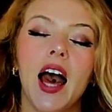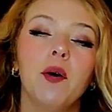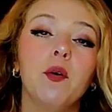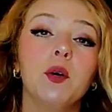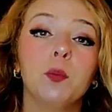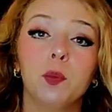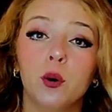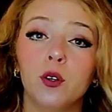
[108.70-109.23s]

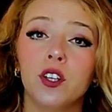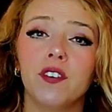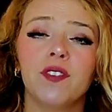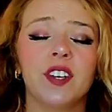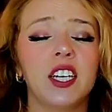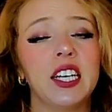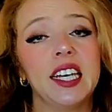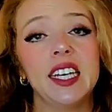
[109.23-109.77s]
our body
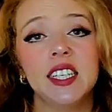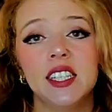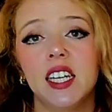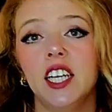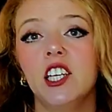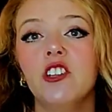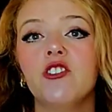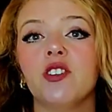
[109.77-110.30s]
very
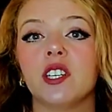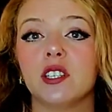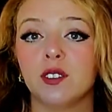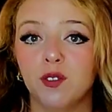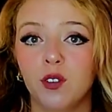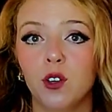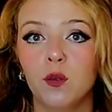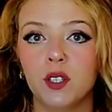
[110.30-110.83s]
easily
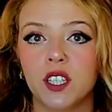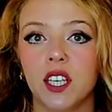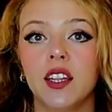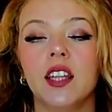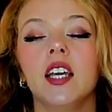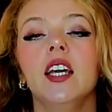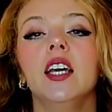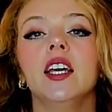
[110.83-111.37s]
transforms
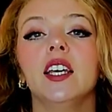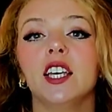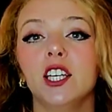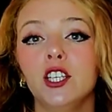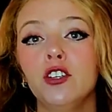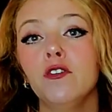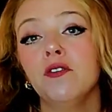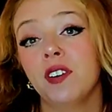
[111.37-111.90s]
it
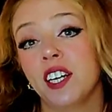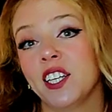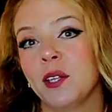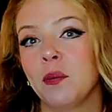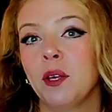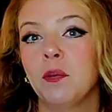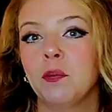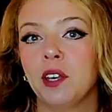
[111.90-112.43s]
into
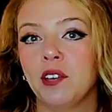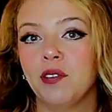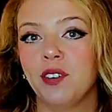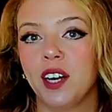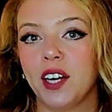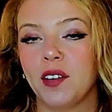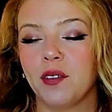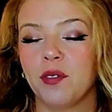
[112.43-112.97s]
vitamin B
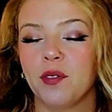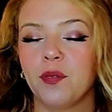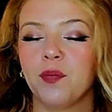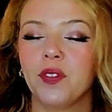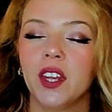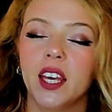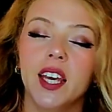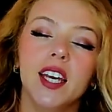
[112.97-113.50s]
five.
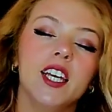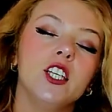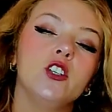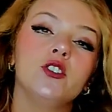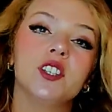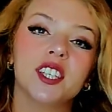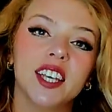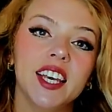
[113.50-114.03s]

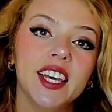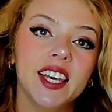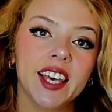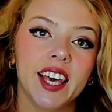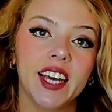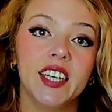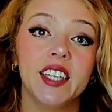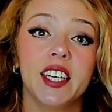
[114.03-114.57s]
Into
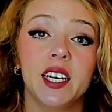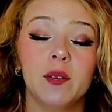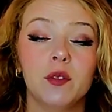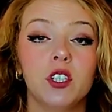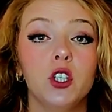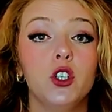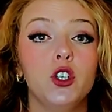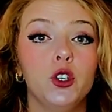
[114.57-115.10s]
skincare, it
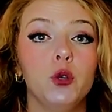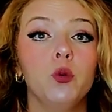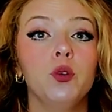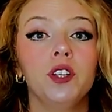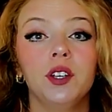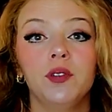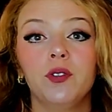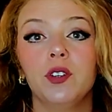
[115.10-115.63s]
comes in
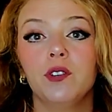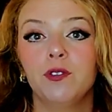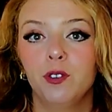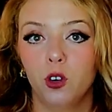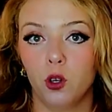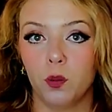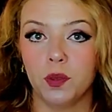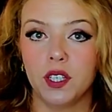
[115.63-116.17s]
two different
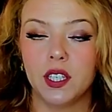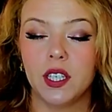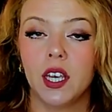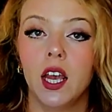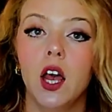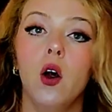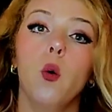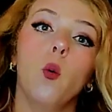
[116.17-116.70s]
forms.
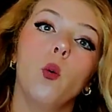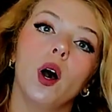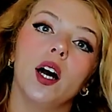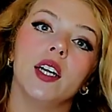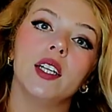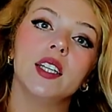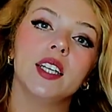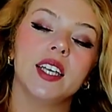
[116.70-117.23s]

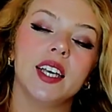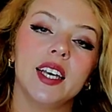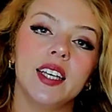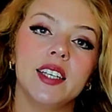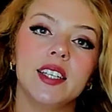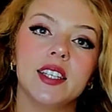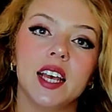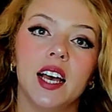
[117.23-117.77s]
One
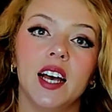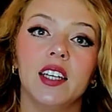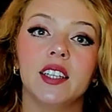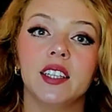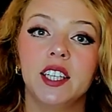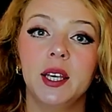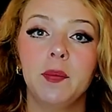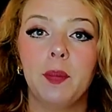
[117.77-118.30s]
is uh,
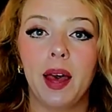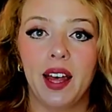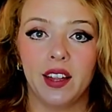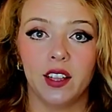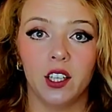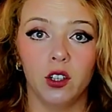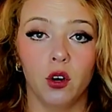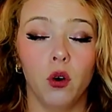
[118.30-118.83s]
the
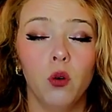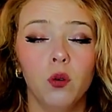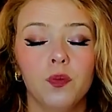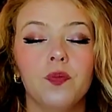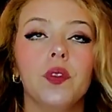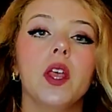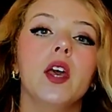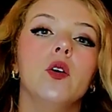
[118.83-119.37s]
Panthenol,
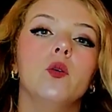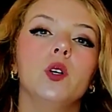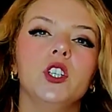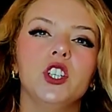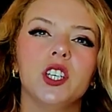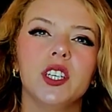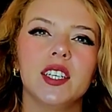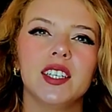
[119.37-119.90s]

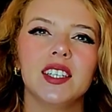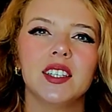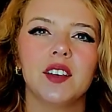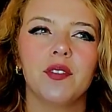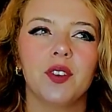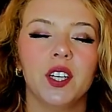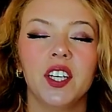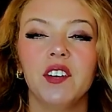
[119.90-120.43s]
which is
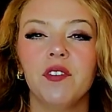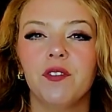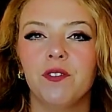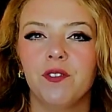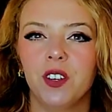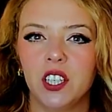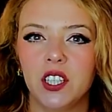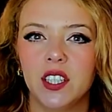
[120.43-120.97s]
a very
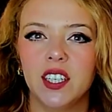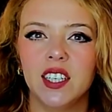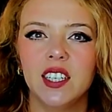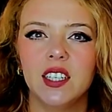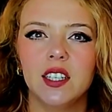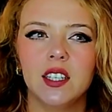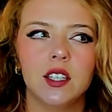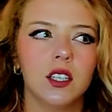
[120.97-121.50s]

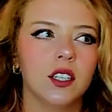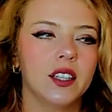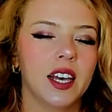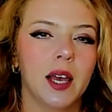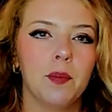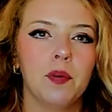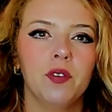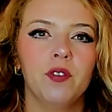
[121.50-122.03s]
viscous
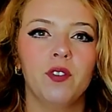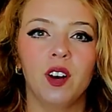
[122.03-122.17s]
type of